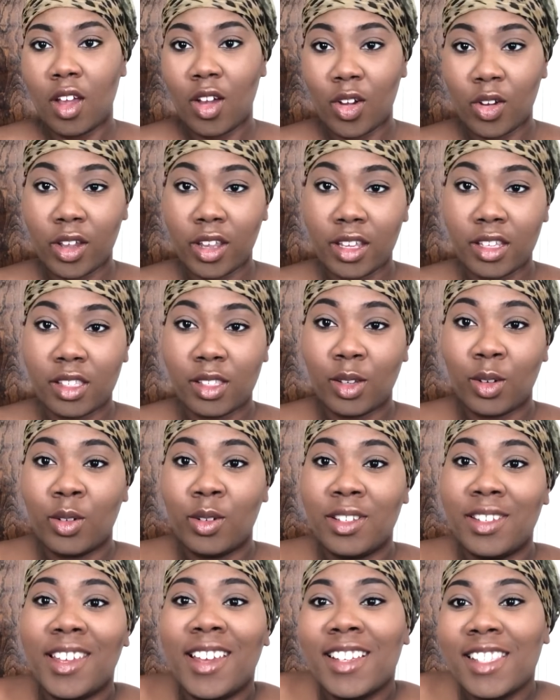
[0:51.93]
Okay, so
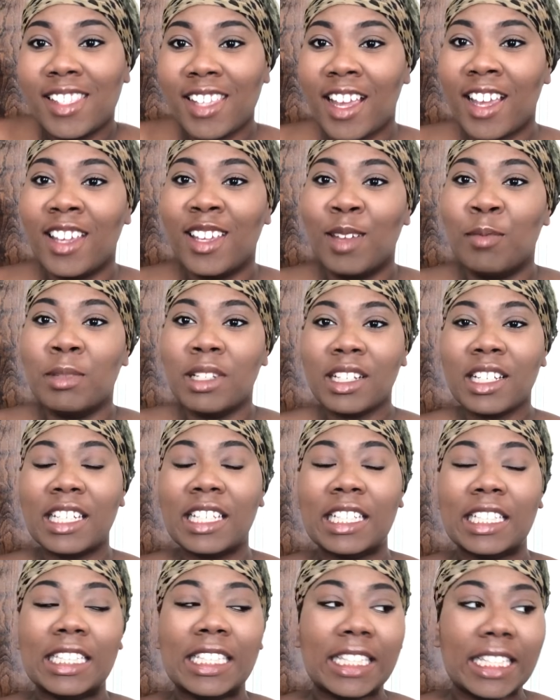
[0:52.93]
yes, I am looking
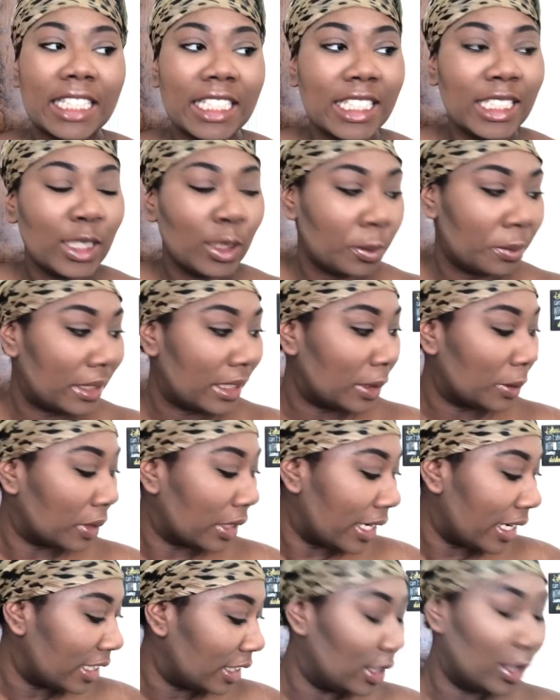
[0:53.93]
a little bit
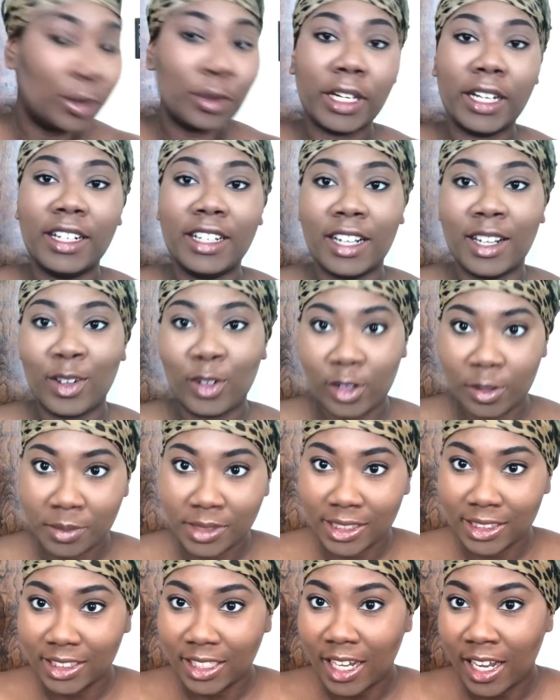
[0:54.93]
ratchet right now with my
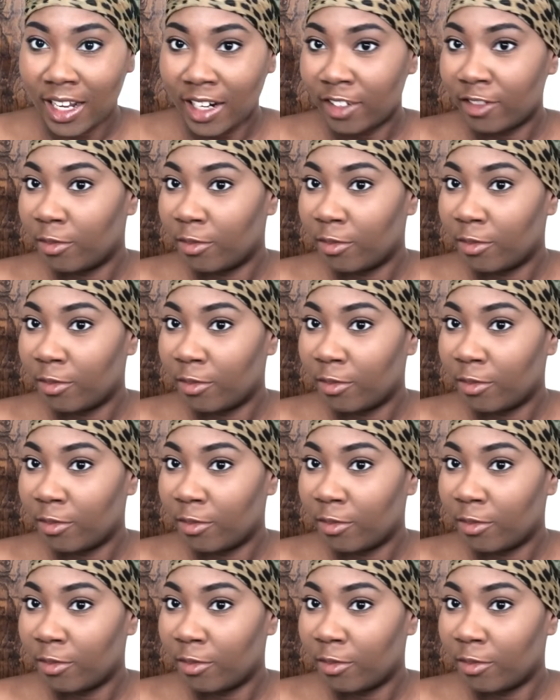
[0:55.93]
scarf,